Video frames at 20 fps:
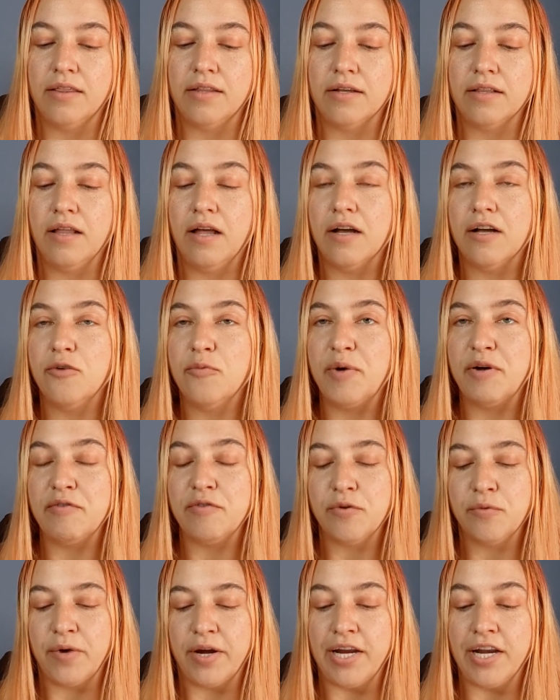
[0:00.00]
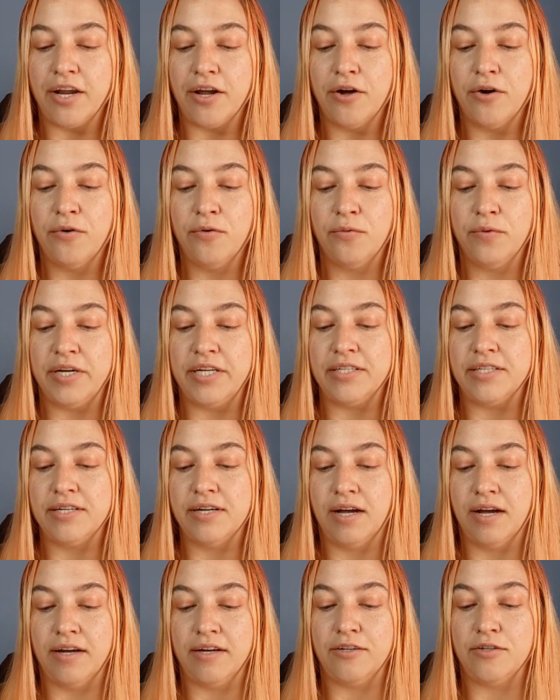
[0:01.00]
The clock above the radio reads
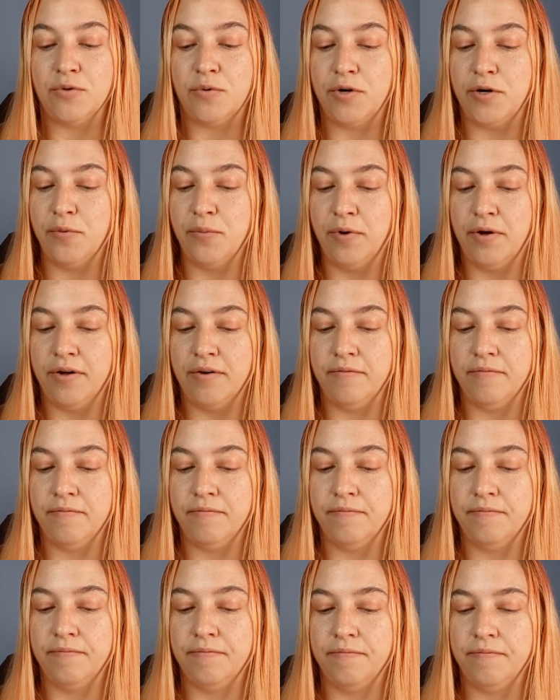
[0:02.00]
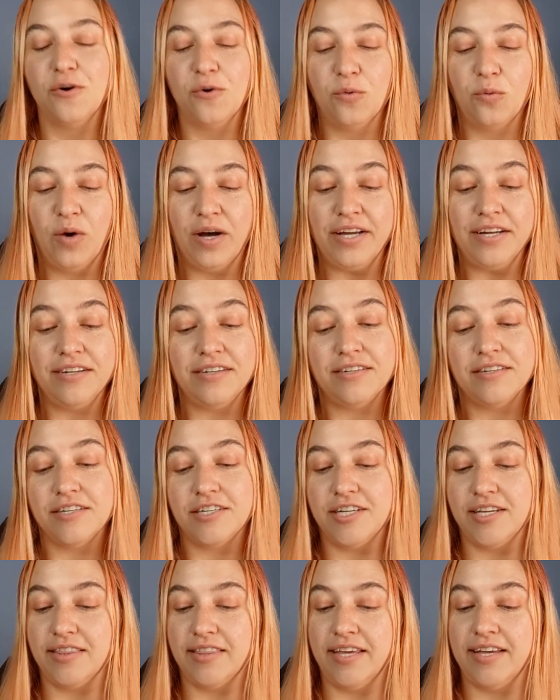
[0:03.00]
9:21. What?
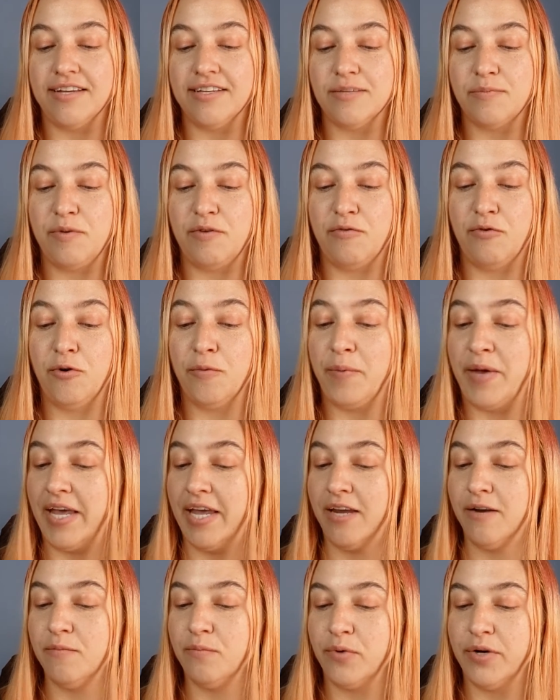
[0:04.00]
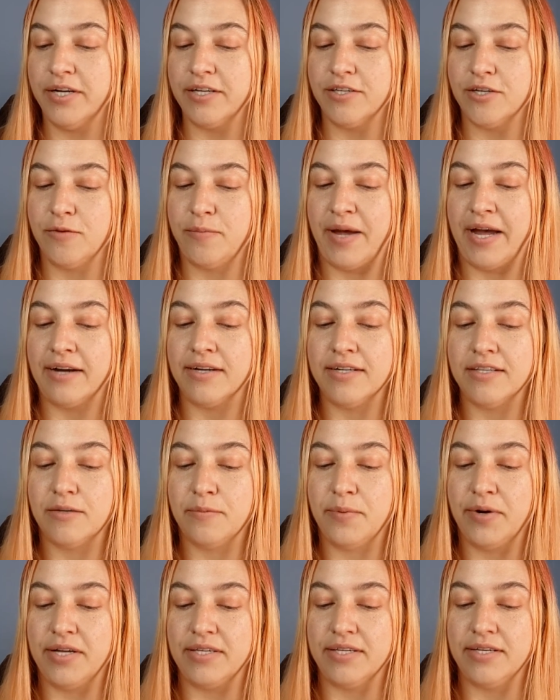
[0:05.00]
She thinks before pain brings her back to the
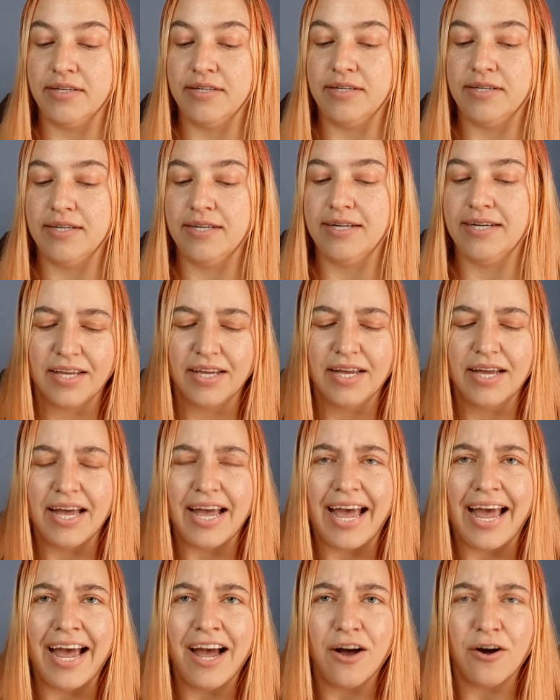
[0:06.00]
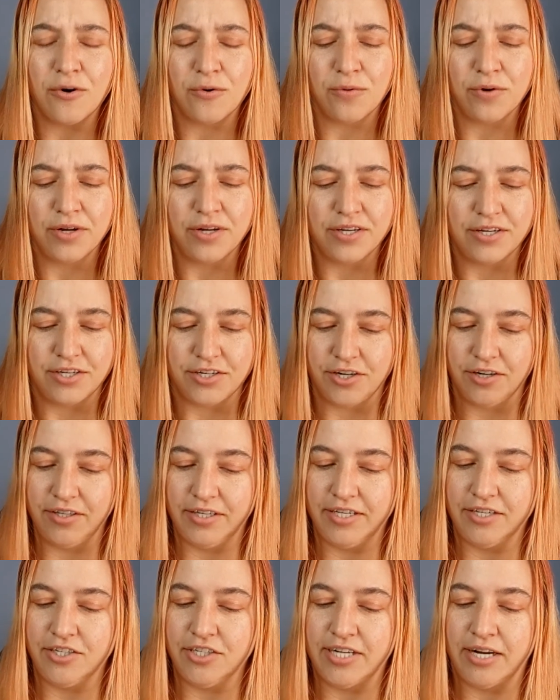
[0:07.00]
present. Ow!
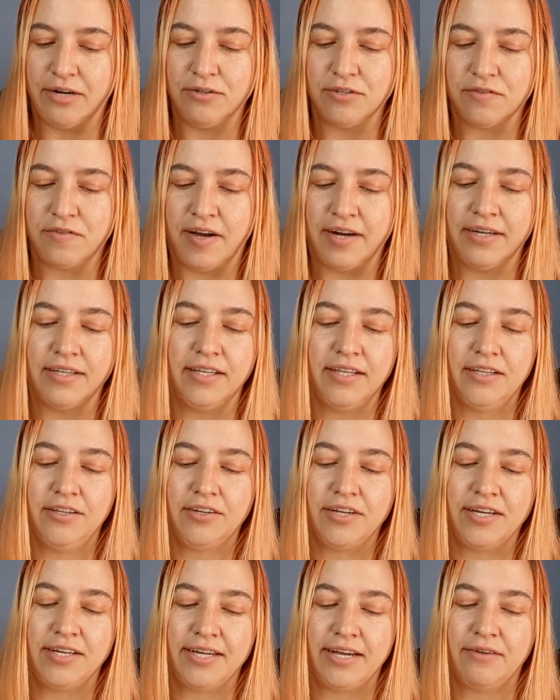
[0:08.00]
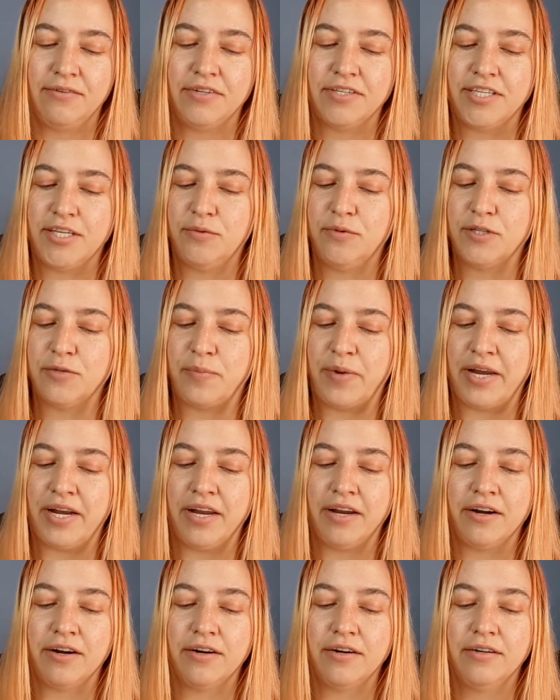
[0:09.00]
Sharlene shouts, finally looking down to see what's
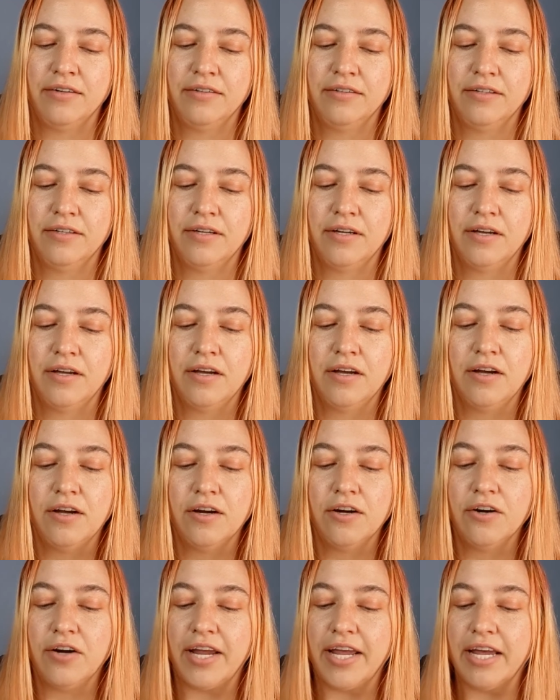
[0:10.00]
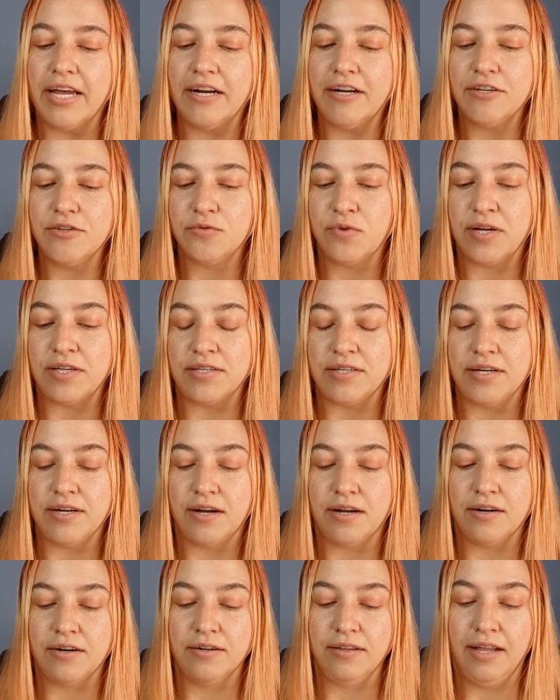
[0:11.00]
biting her. Her hand is resting
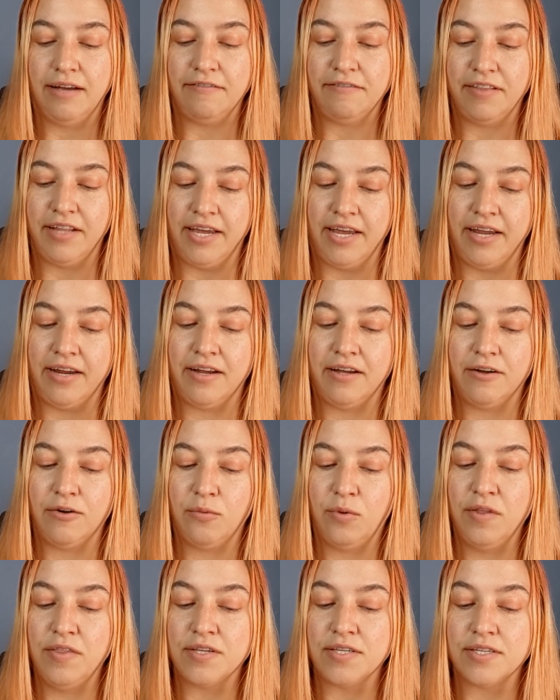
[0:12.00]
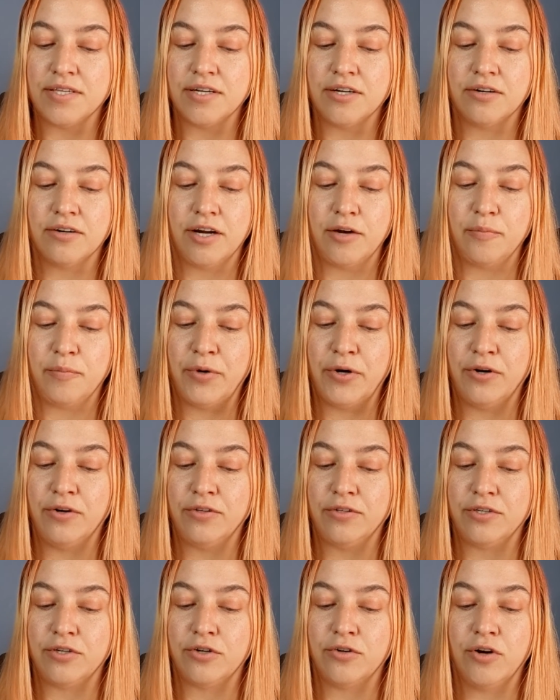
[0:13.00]
on her left leg, while the cigarette
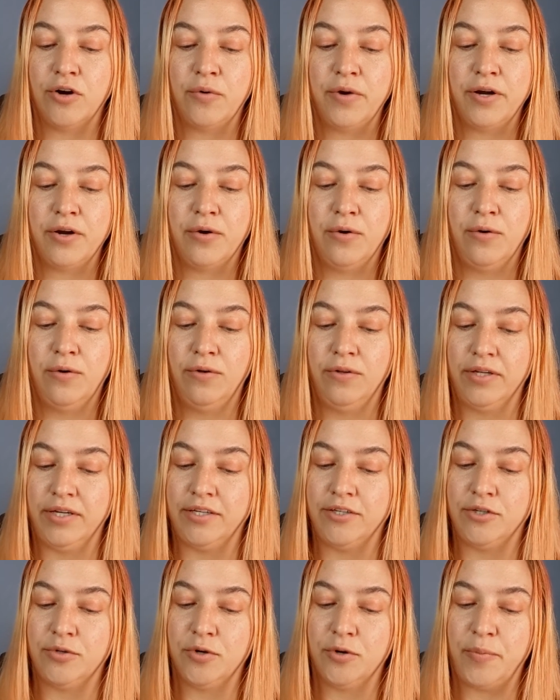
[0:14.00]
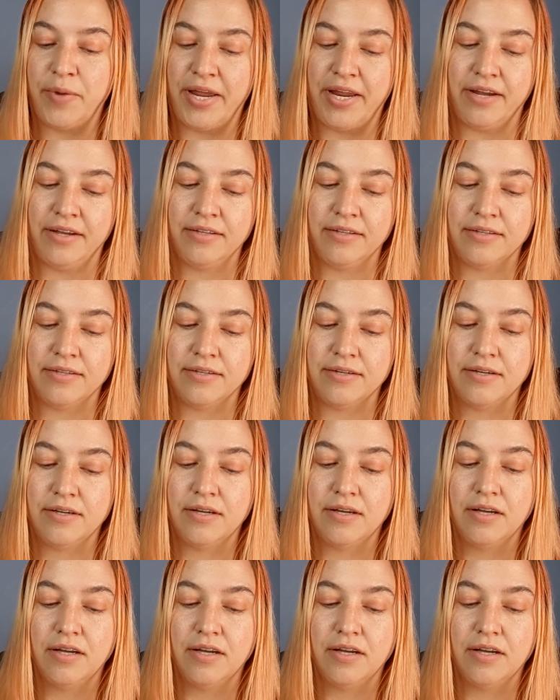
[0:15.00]
burns a growing hole into her pants.